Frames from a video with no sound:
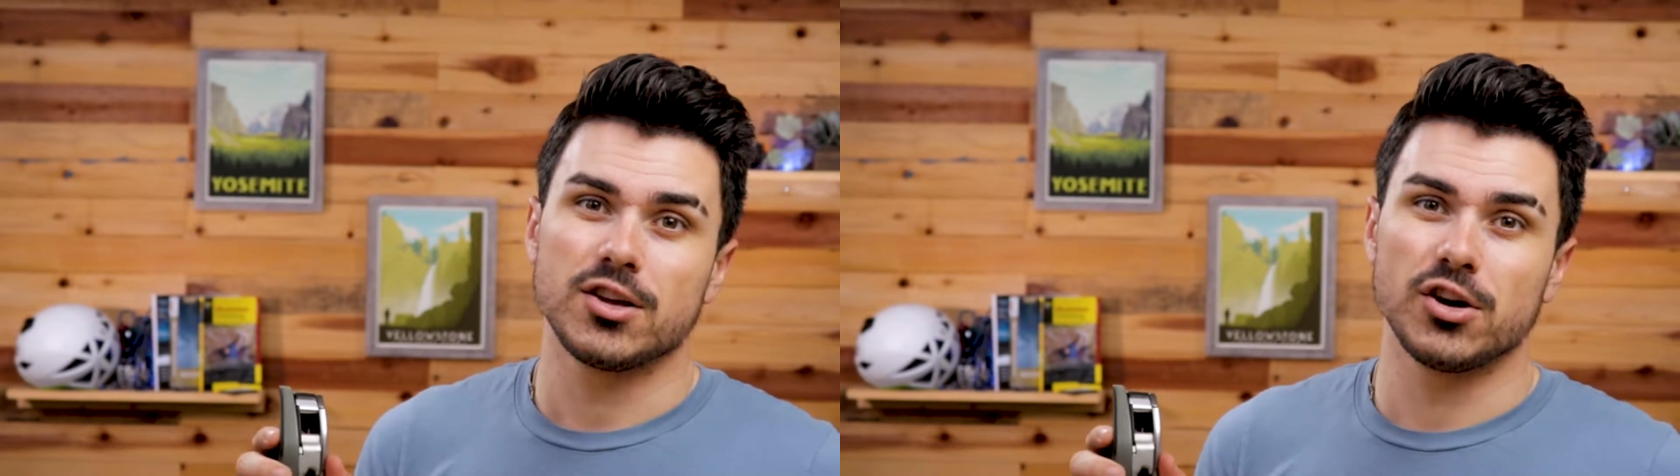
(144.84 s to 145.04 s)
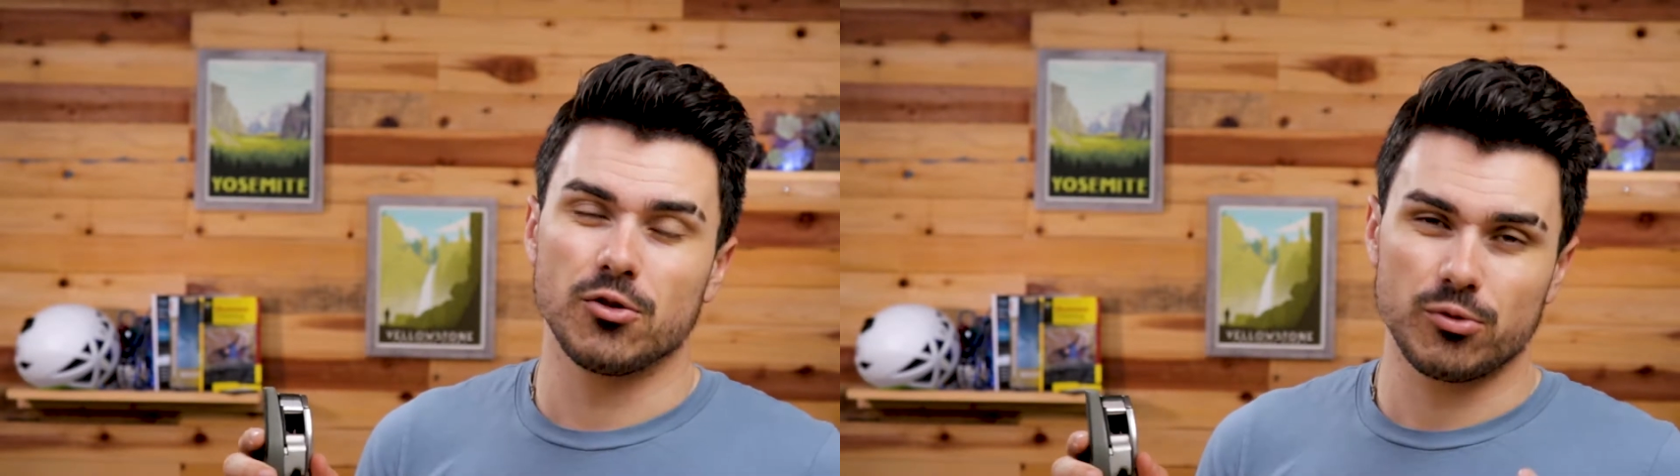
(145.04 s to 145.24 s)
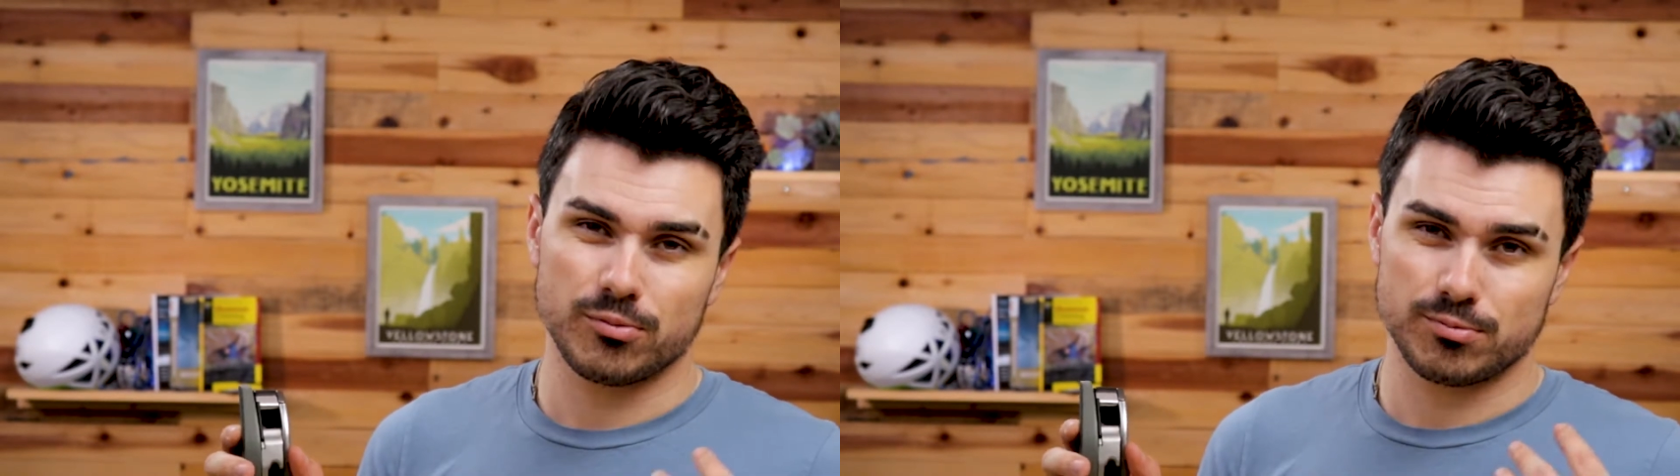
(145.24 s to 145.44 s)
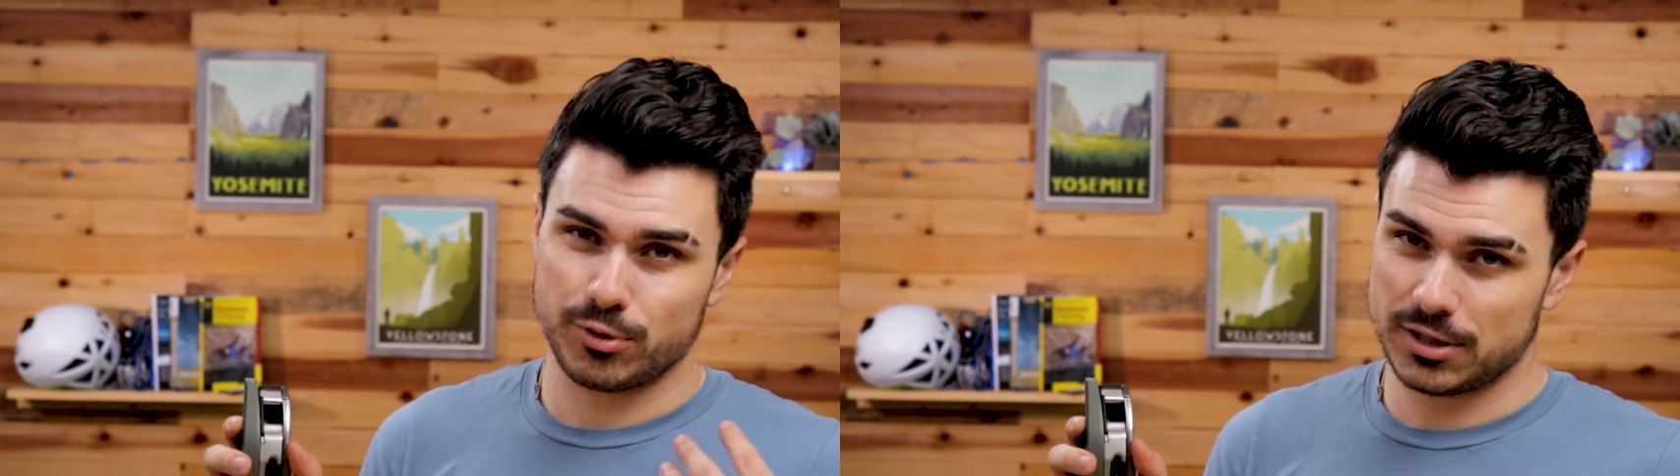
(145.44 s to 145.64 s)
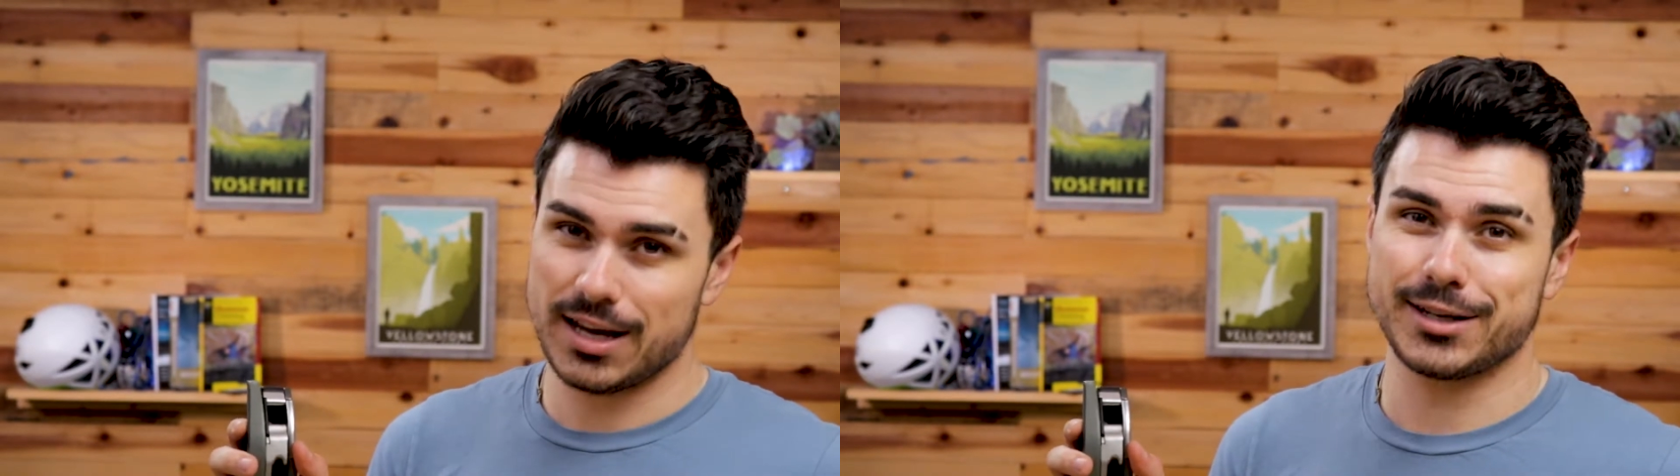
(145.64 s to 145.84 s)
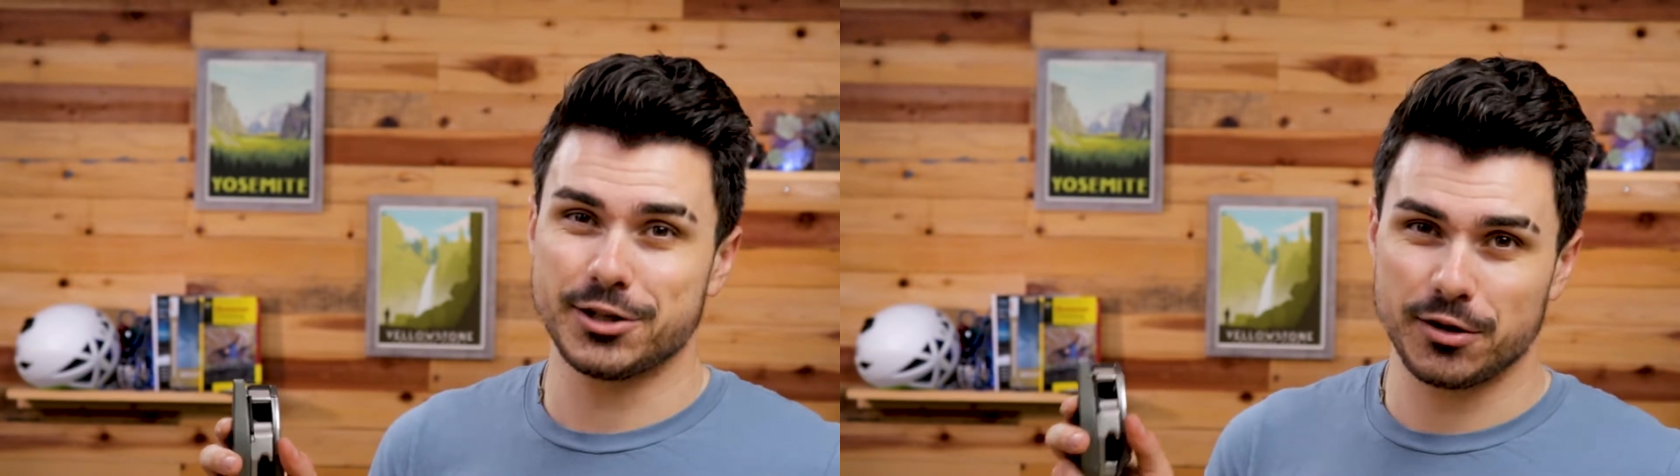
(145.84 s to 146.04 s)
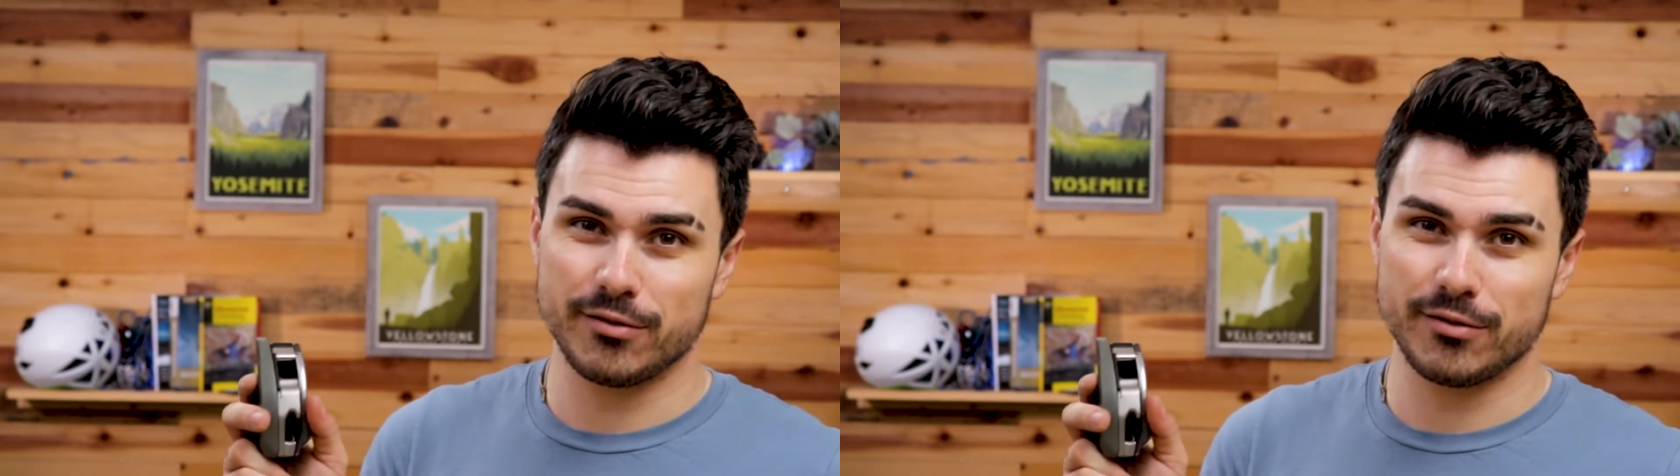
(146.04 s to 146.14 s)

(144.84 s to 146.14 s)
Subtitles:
you know, protect your